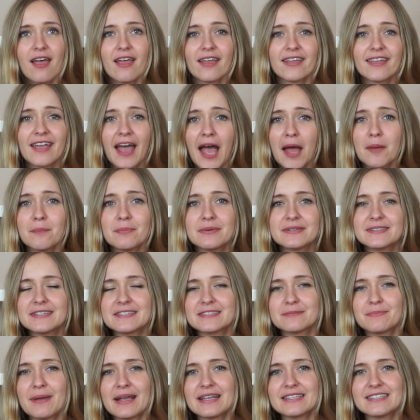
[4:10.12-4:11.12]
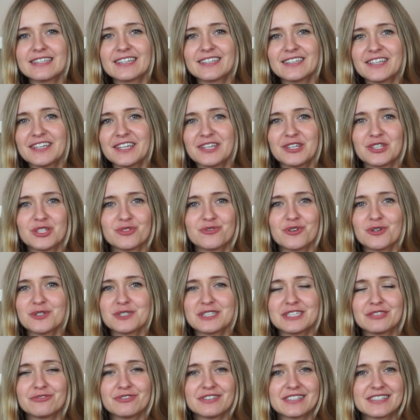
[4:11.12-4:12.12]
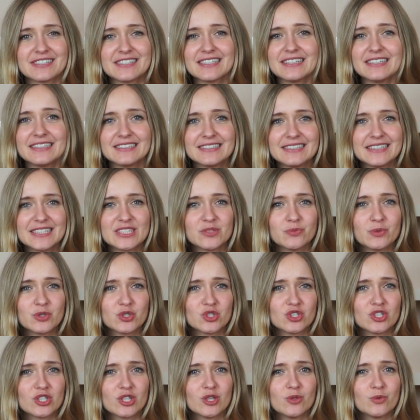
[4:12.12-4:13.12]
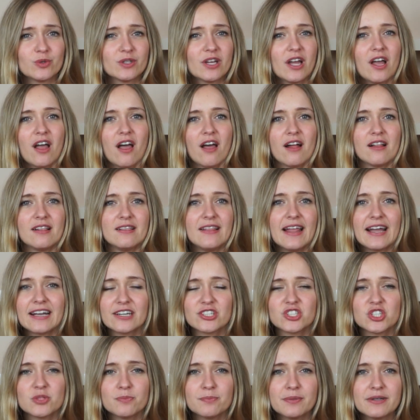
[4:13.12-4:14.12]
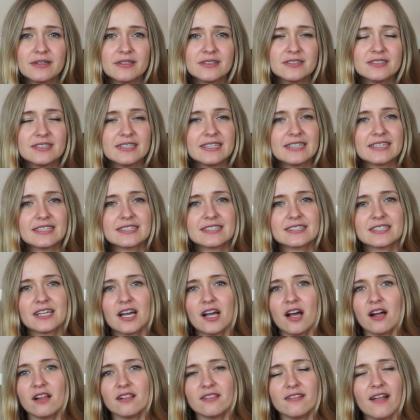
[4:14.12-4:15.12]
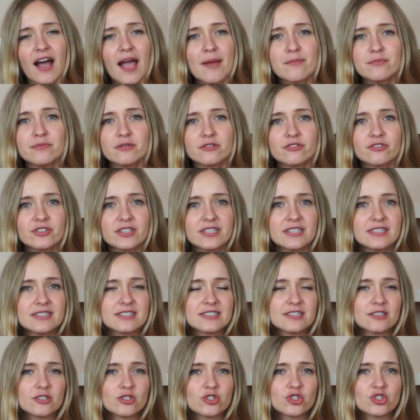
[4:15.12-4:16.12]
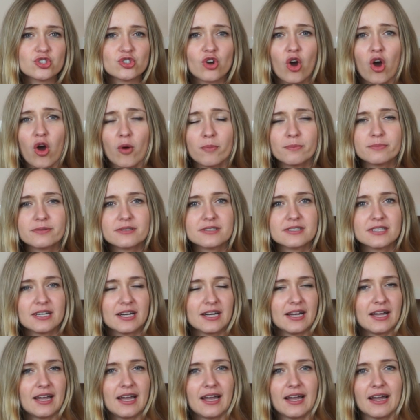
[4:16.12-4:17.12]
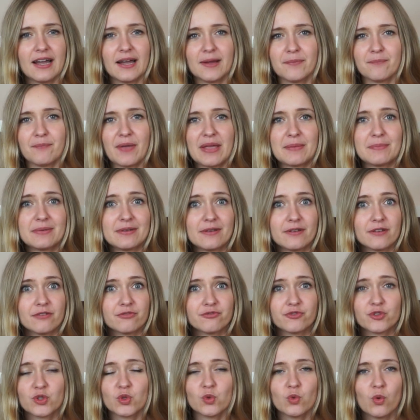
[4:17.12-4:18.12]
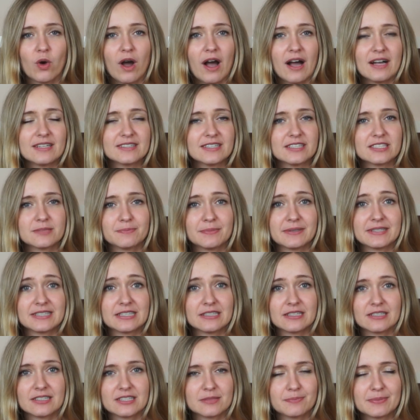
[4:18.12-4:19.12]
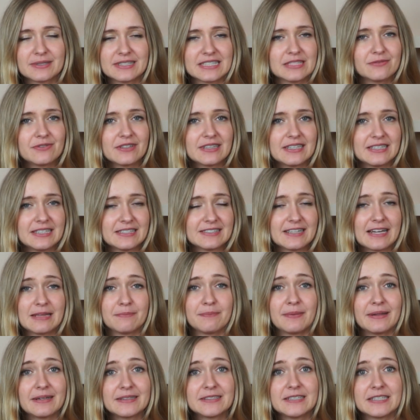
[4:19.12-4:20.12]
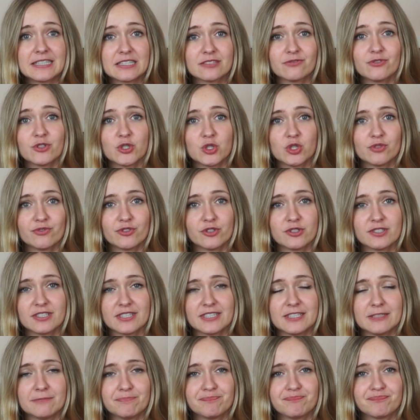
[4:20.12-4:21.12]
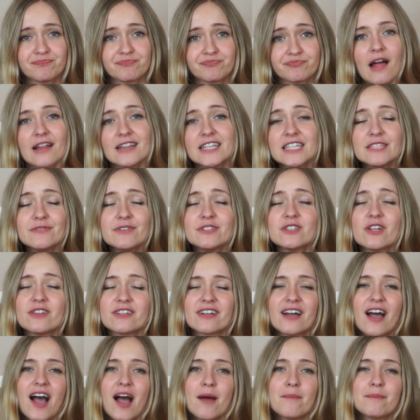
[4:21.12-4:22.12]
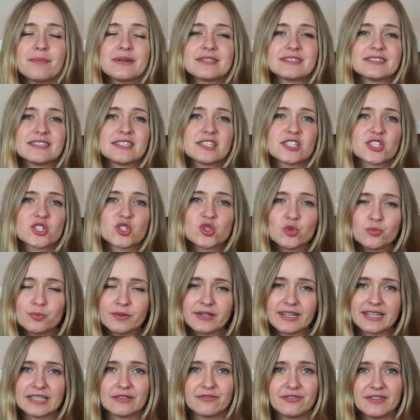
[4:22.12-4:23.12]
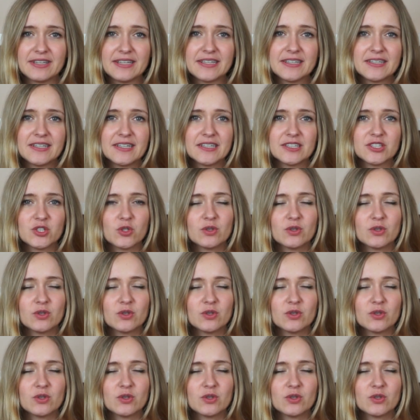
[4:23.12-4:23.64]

Campus is basically university facilities, which include lecture buildings, libraries, shops, maybe a few other specifically designed buildings for university. Living on campus is super convenient.